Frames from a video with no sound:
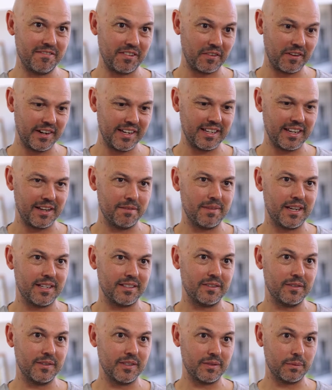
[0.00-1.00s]
Marie came back
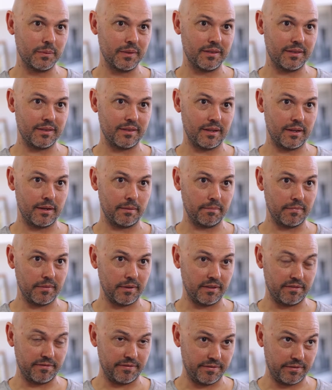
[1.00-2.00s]
to us with,
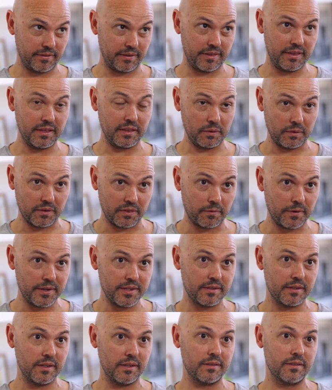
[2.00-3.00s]
I think there were 3
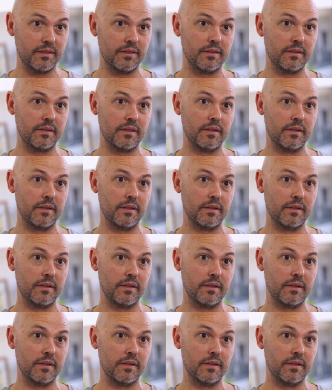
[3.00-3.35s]
sketches.